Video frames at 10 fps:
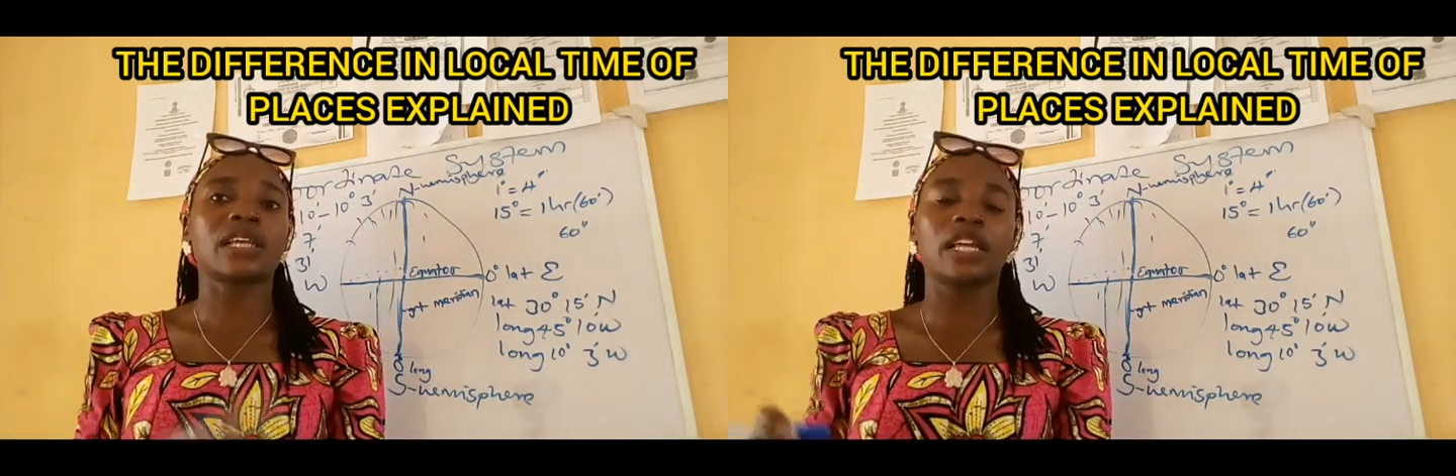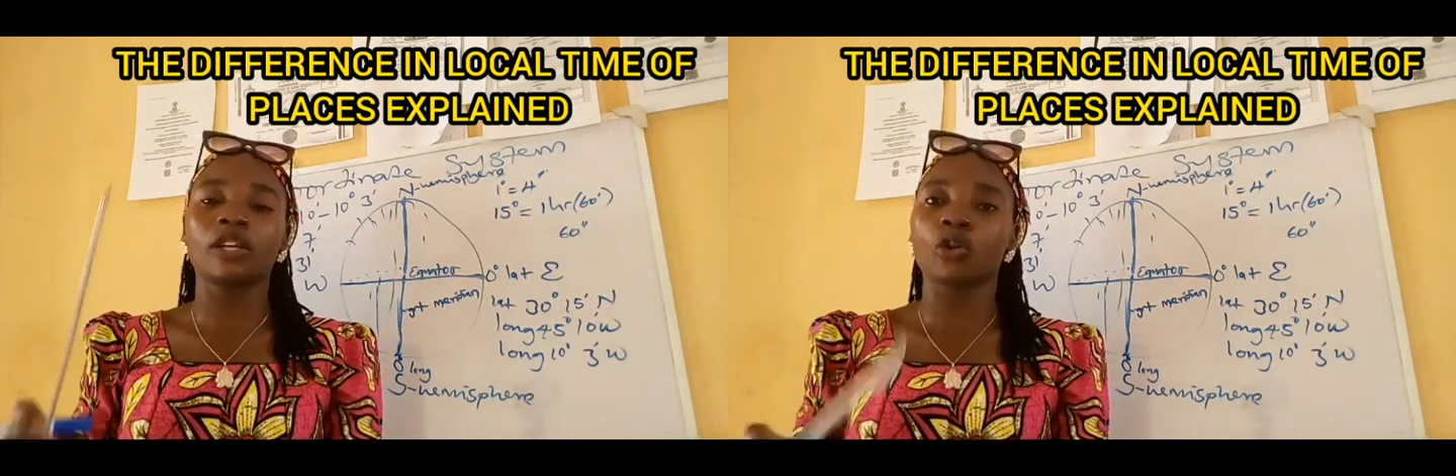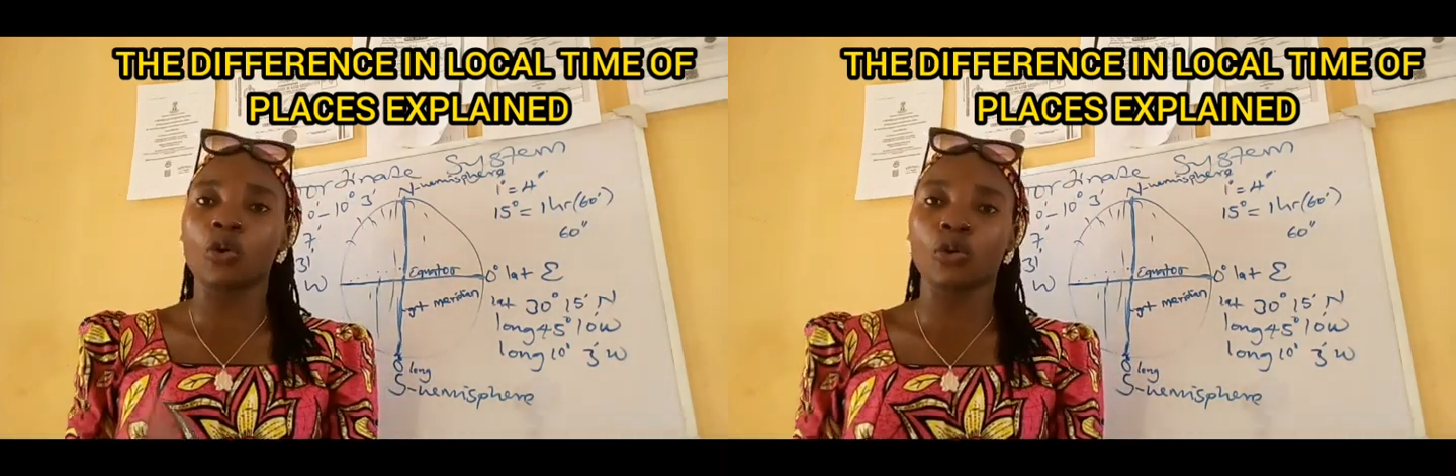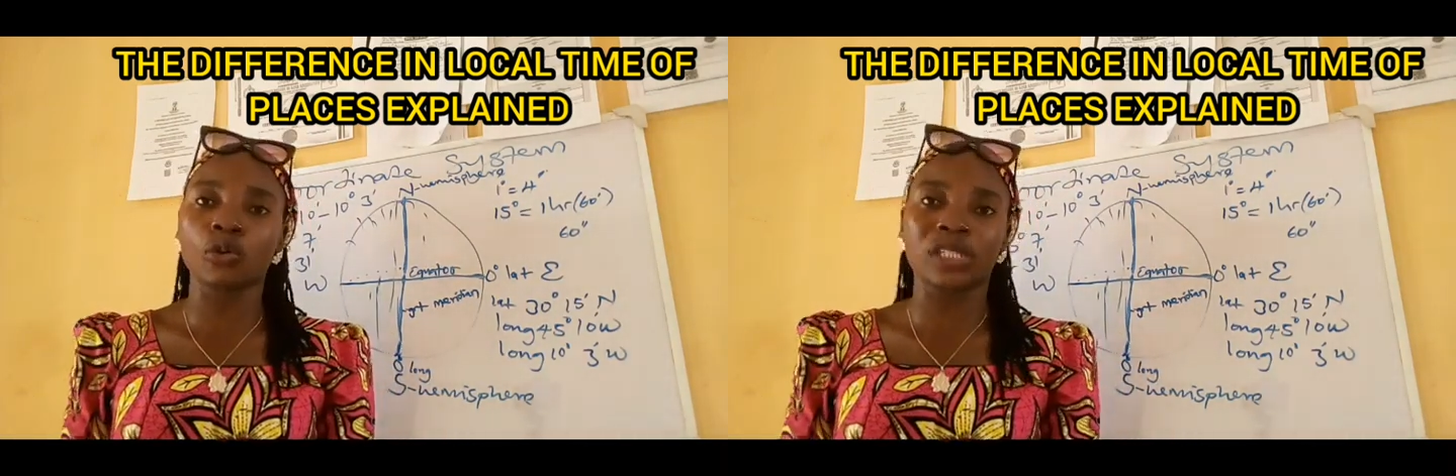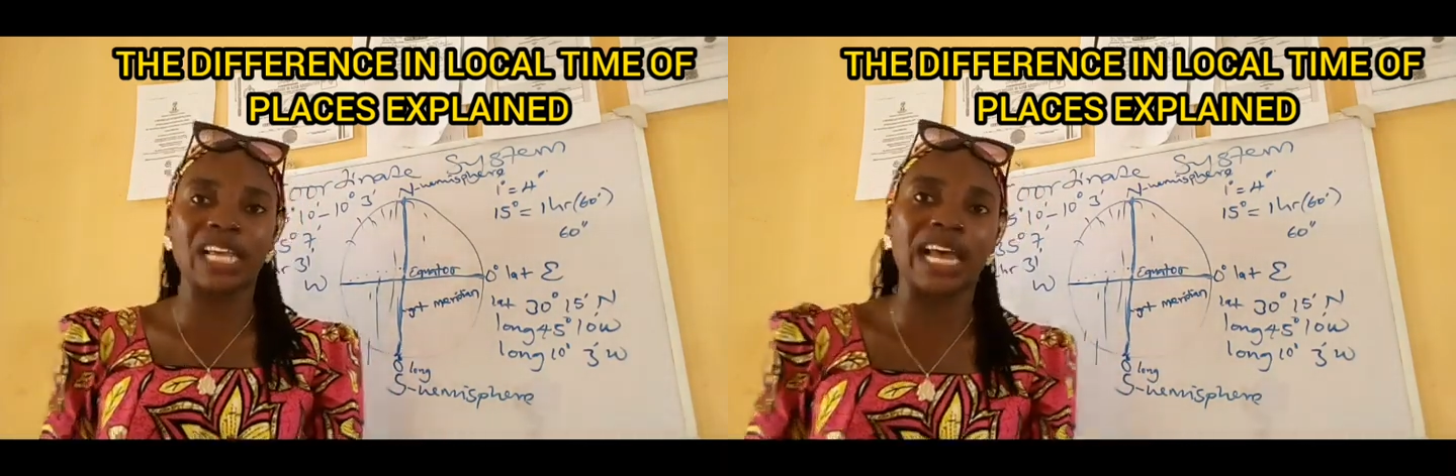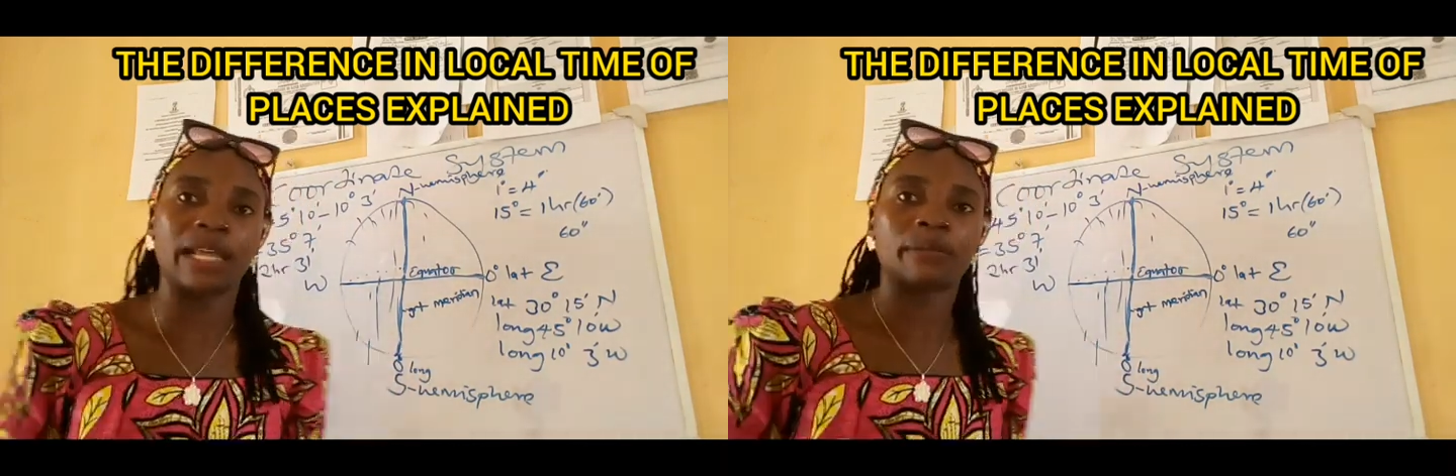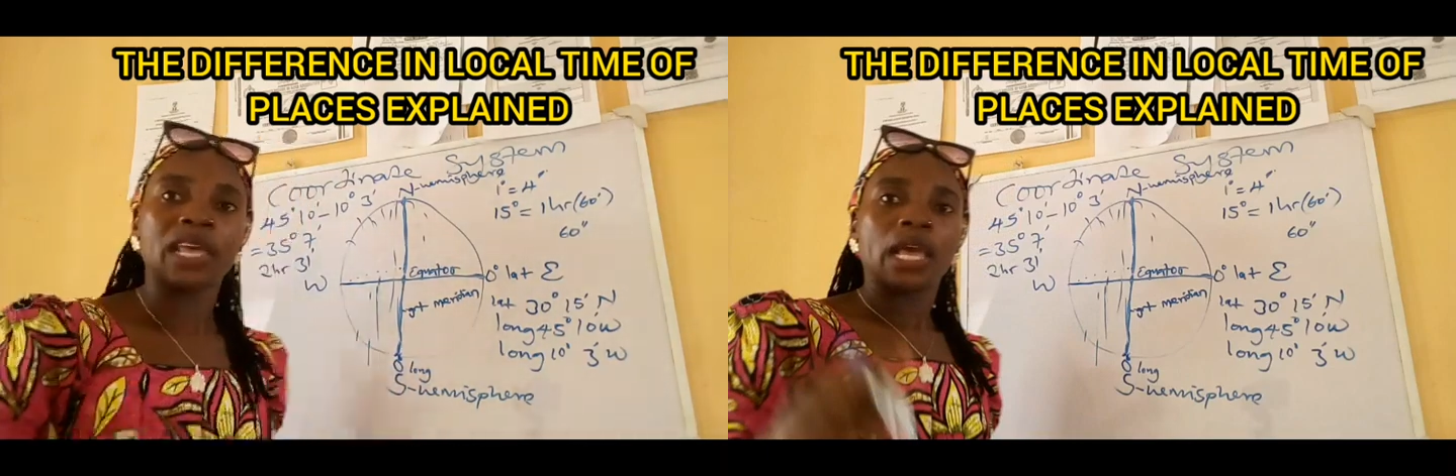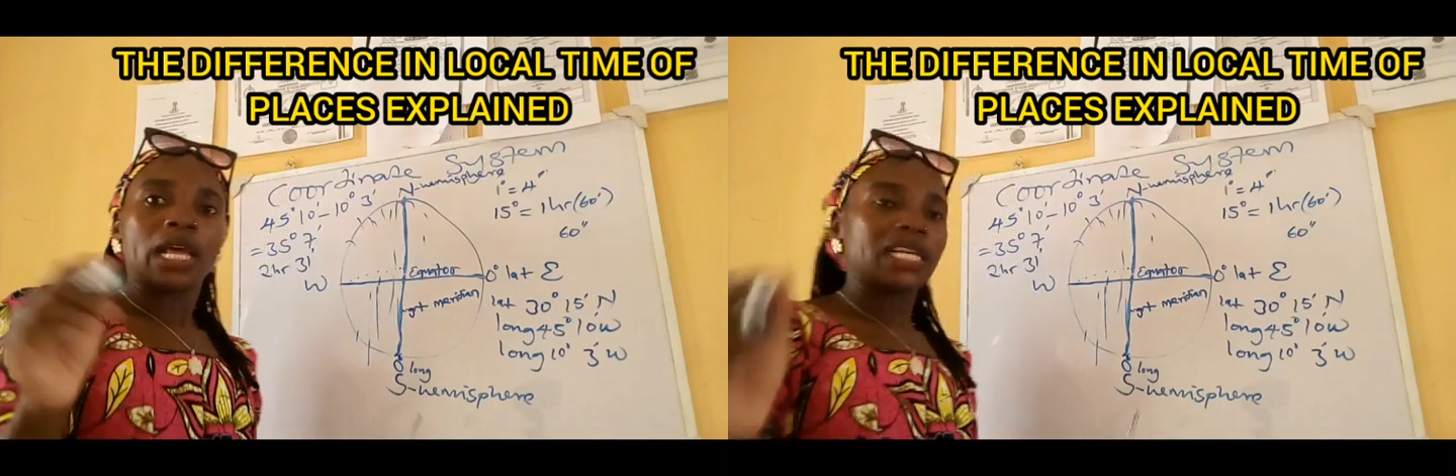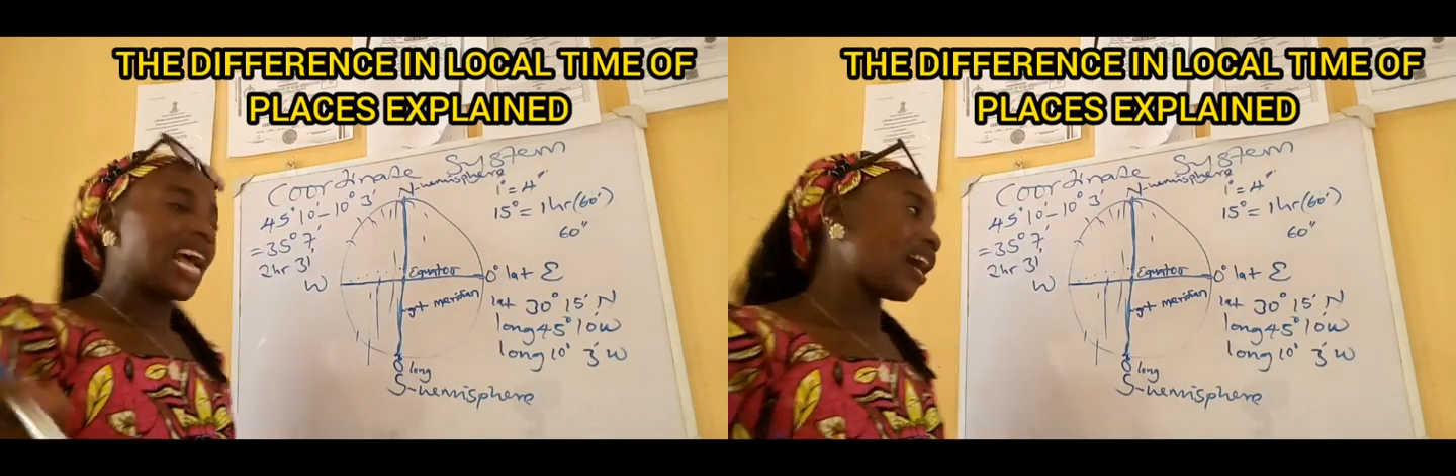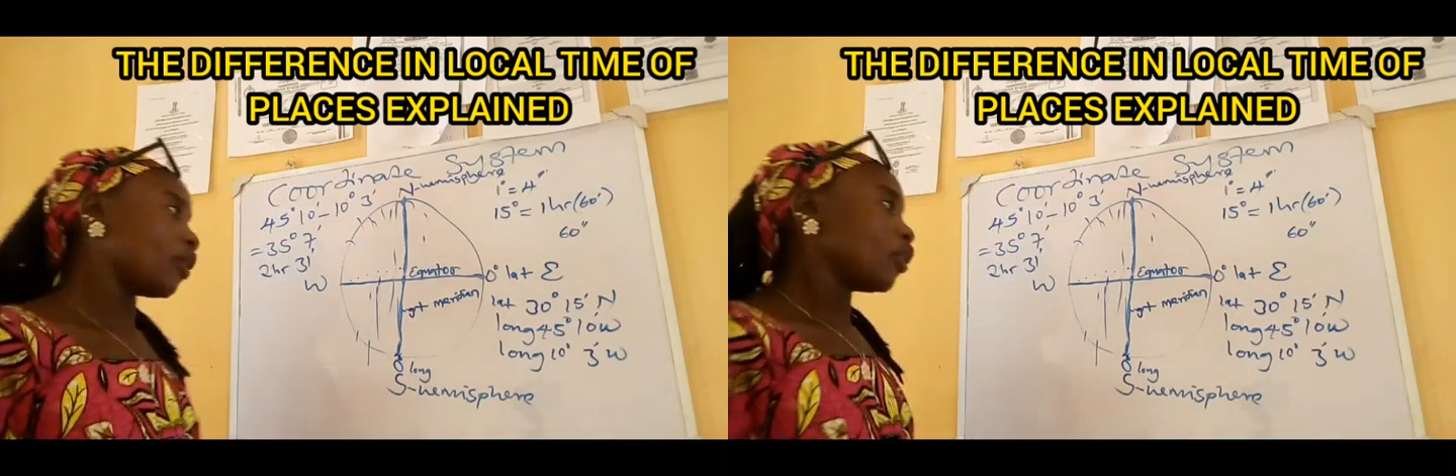in local time.
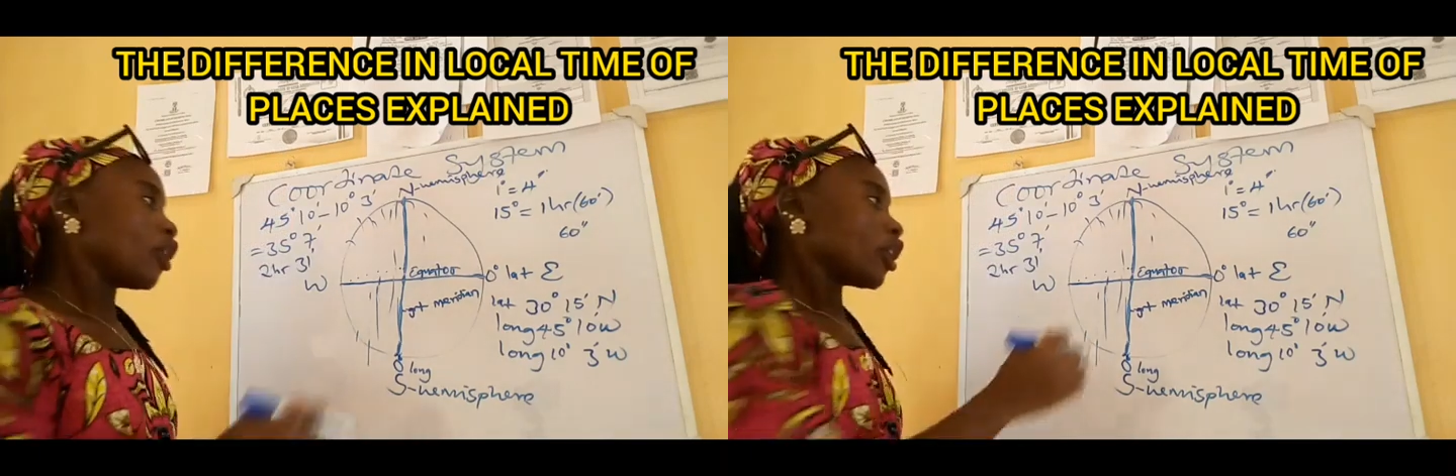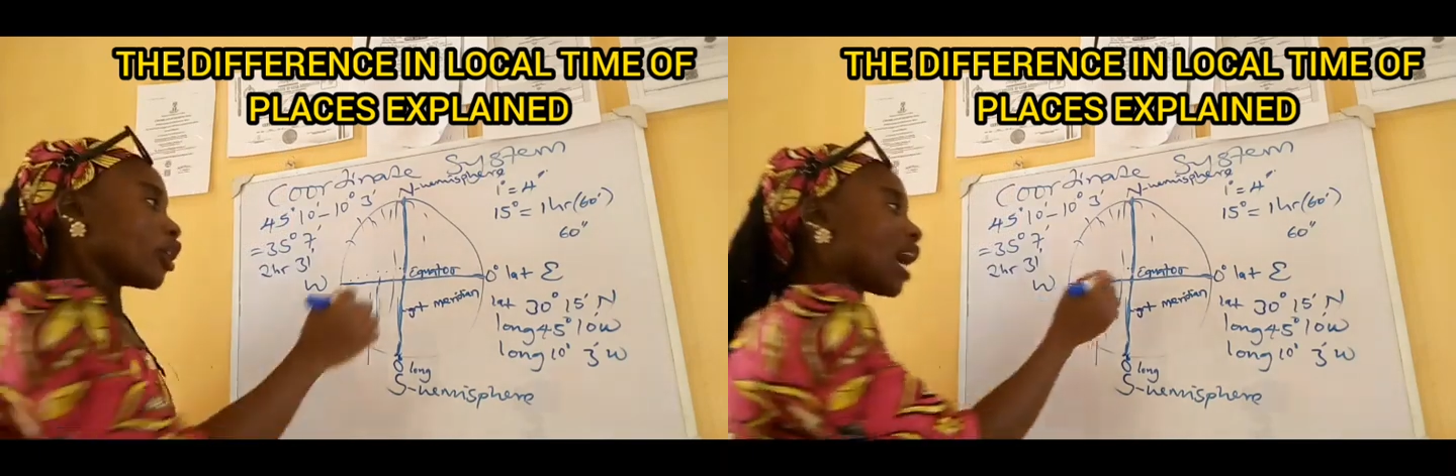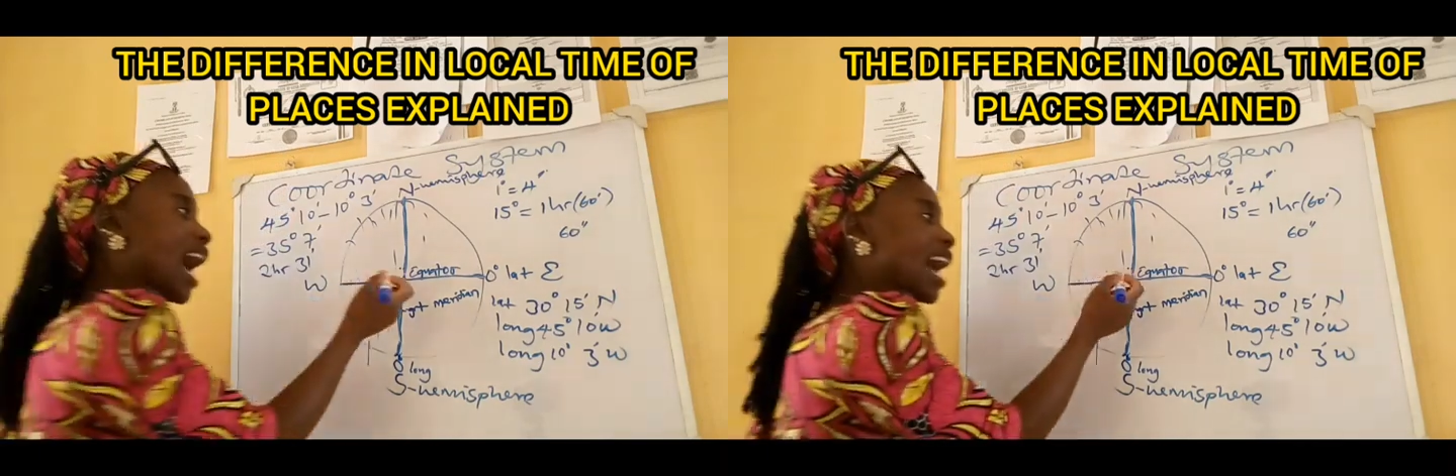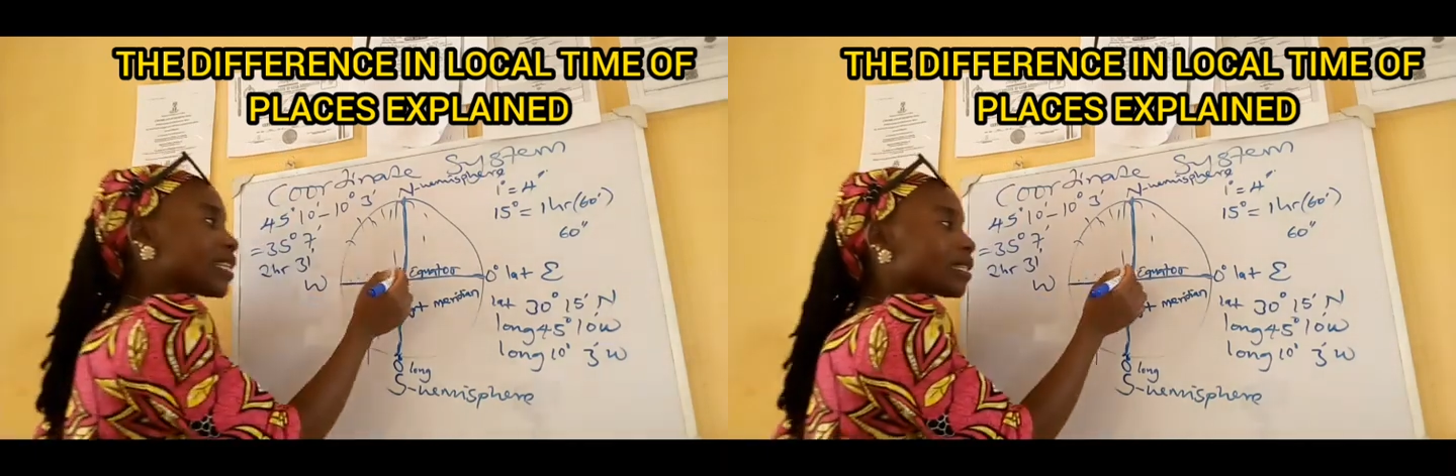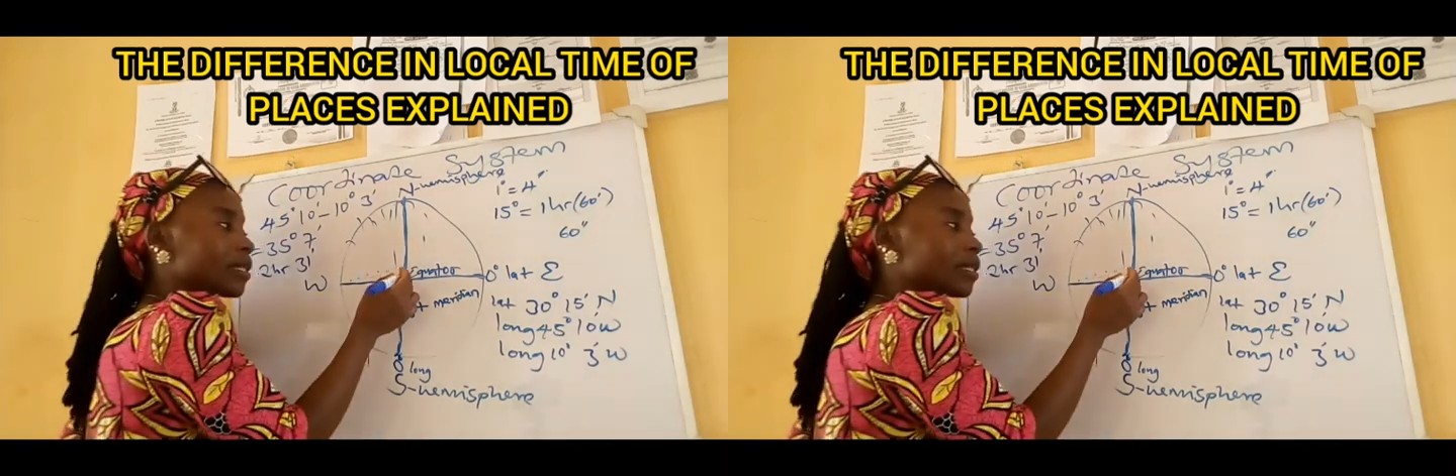Now, as